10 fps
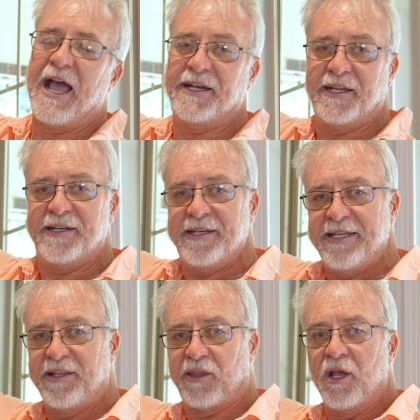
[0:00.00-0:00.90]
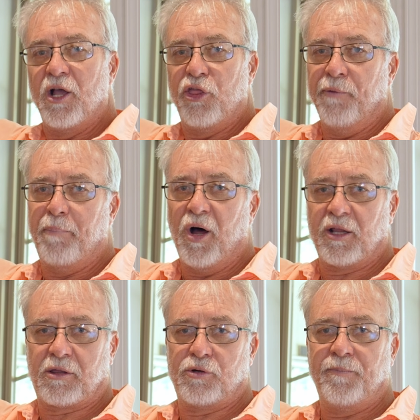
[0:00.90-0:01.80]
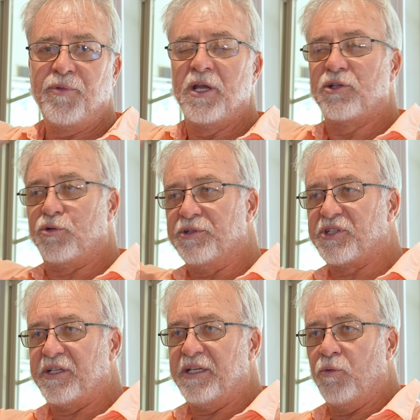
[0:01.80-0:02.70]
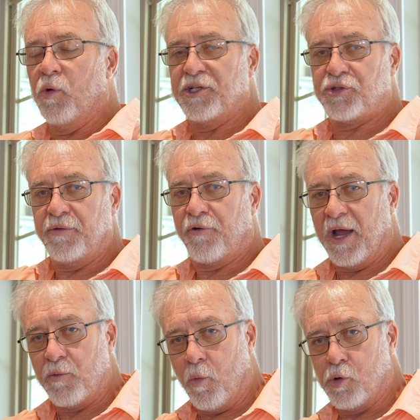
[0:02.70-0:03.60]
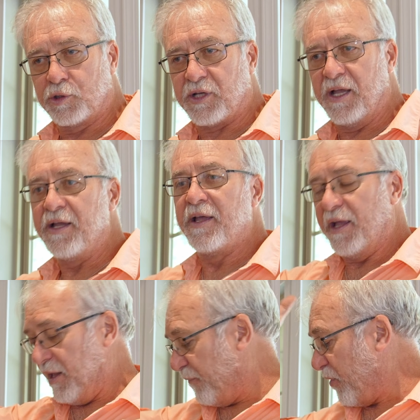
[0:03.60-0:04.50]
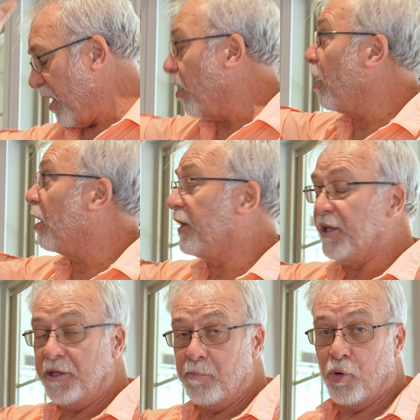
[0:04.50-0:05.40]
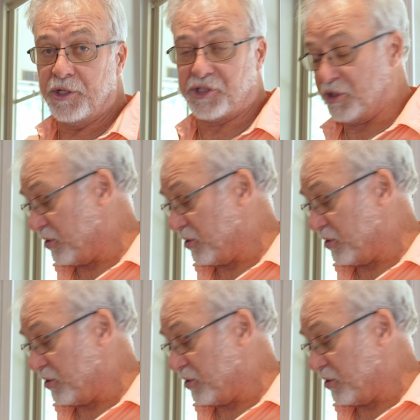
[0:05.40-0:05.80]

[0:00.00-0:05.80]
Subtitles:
underneath the bathroom to see, once you've run water, if there are any moisture